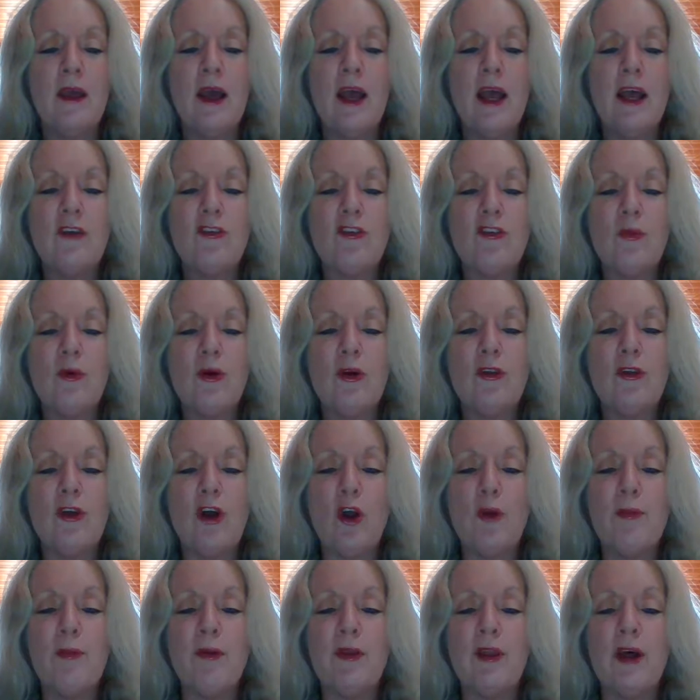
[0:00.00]
As the world
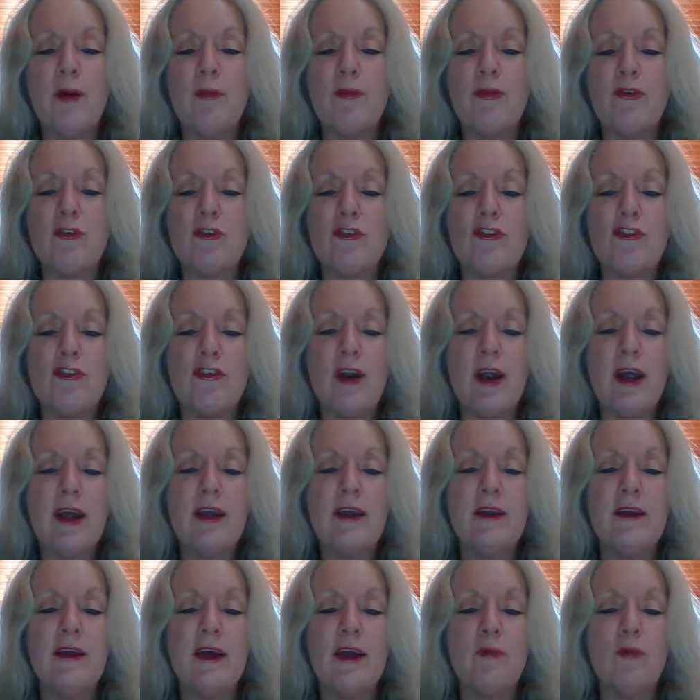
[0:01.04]
opened up through
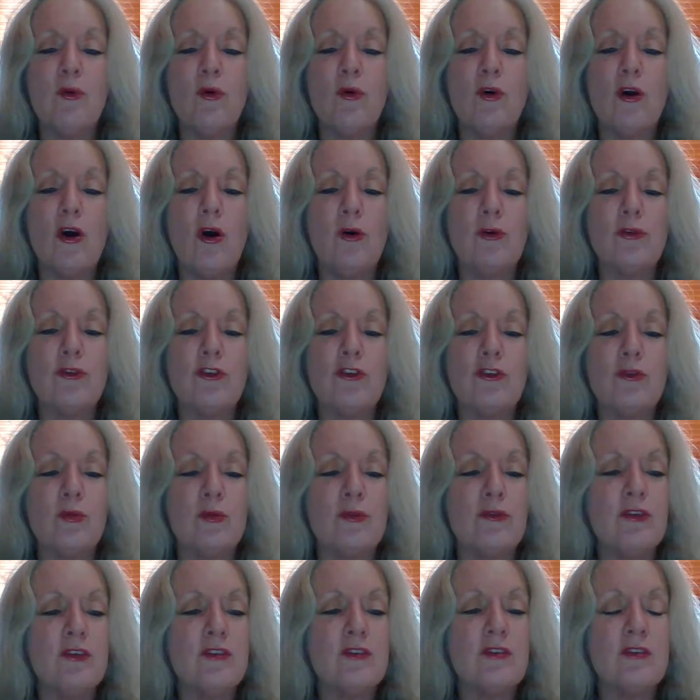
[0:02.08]
trade and more cultures were
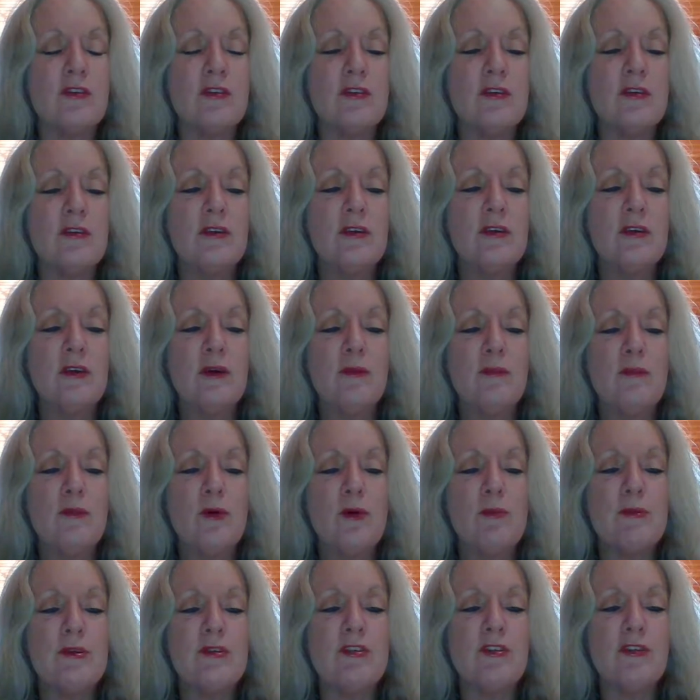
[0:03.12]
visited, more
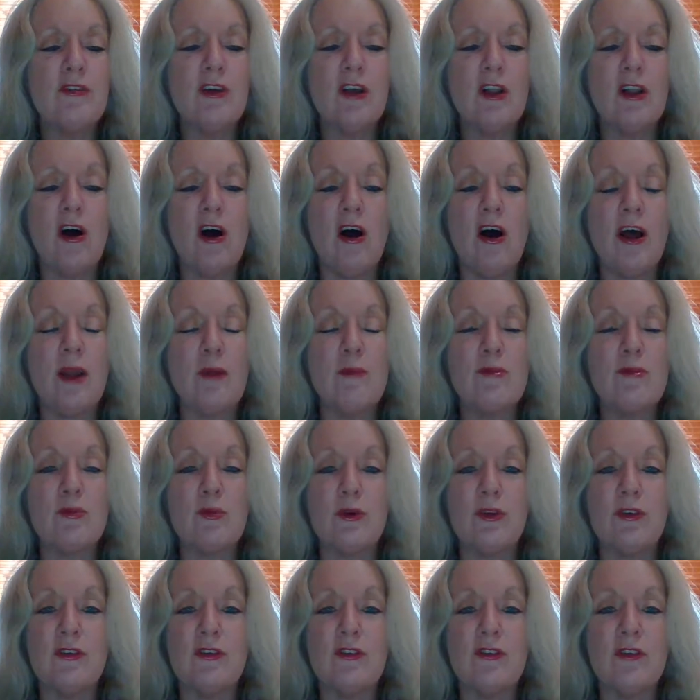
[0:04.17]
material items
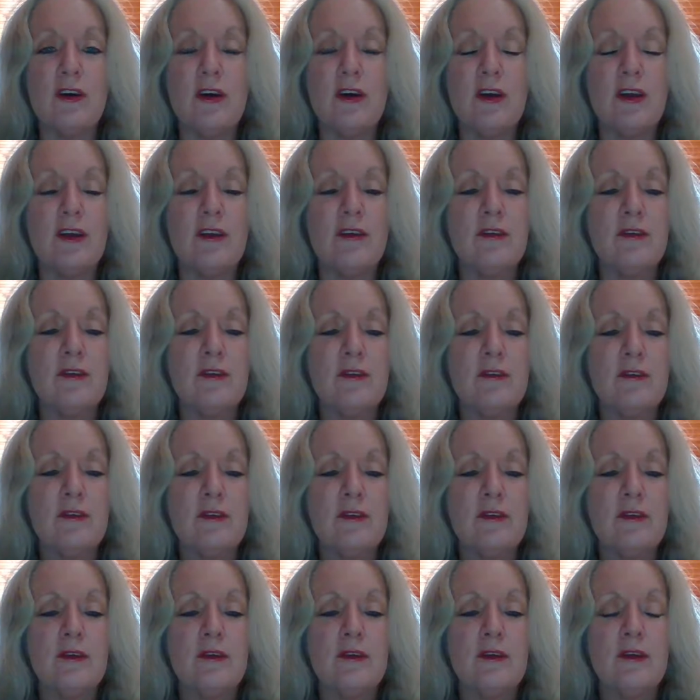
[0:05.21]
were desired.
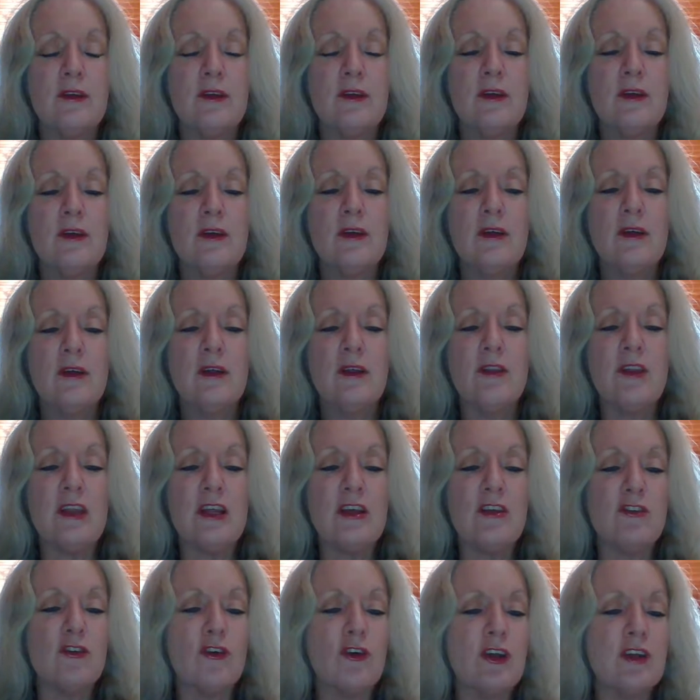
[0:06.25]
The
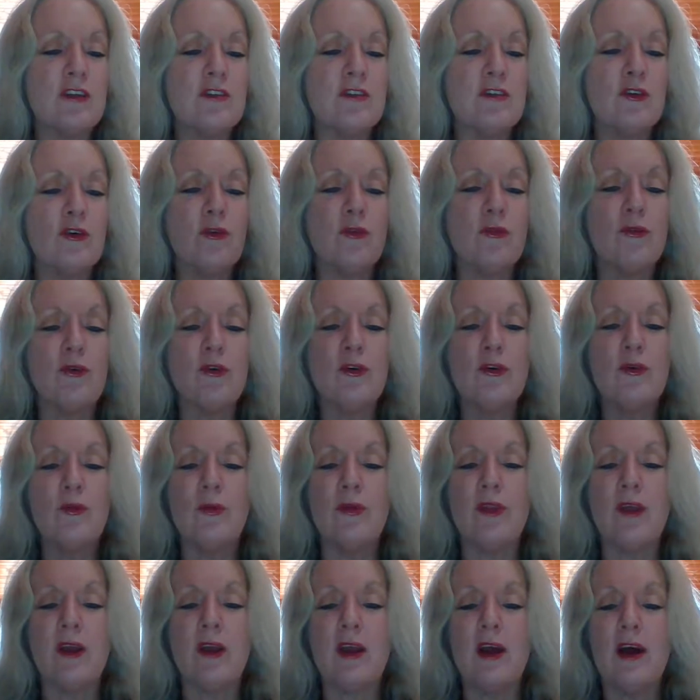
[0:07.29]
exotic silk route
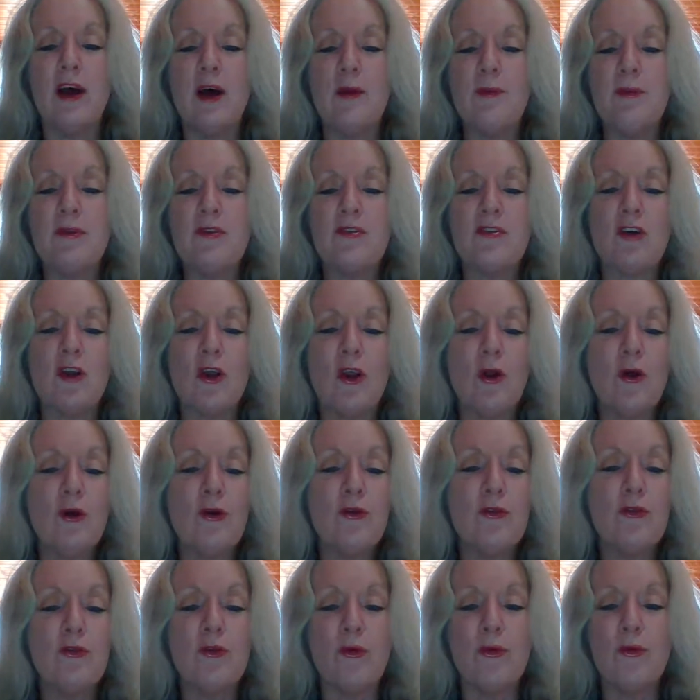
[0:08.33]
with the carpets,
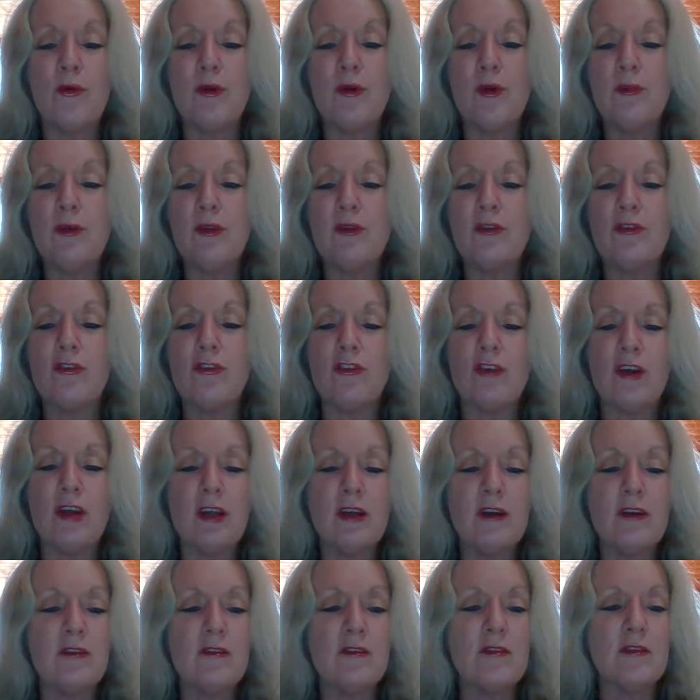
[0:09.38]
clothes, ornaments,
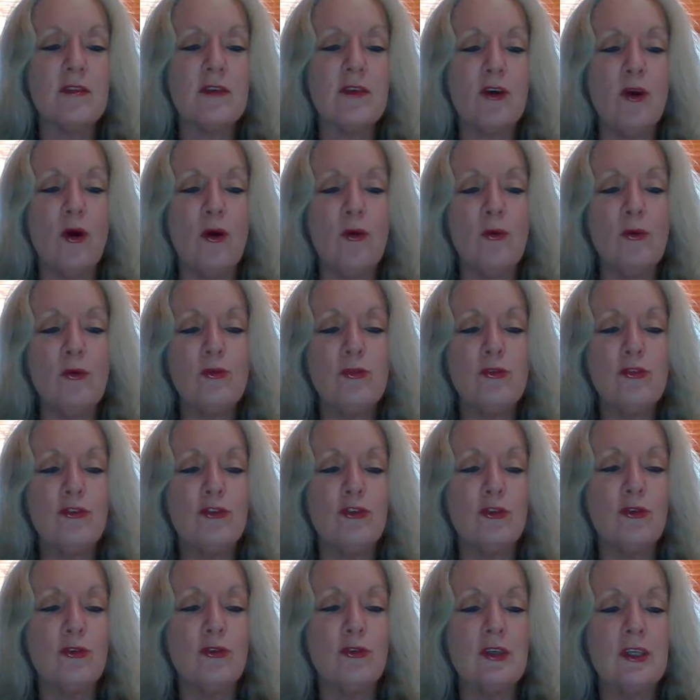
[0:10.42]
trinkets, gold,
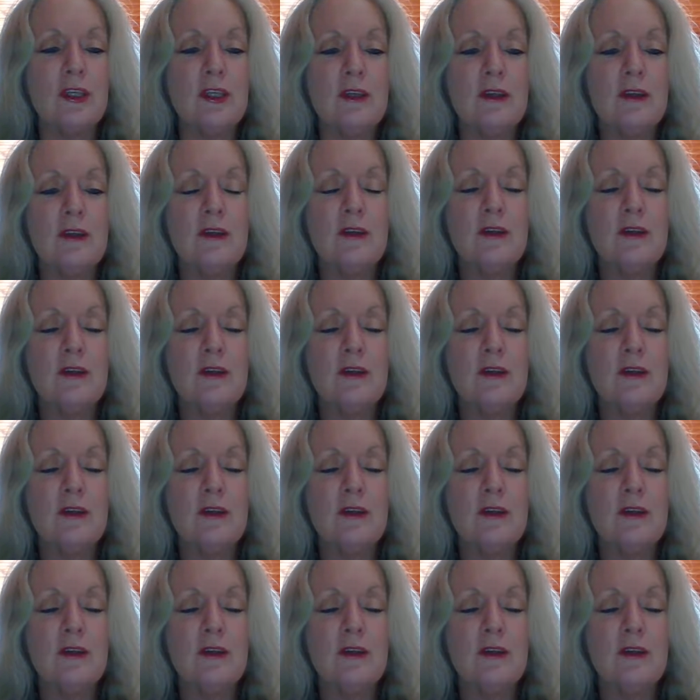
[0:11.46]
jewellery,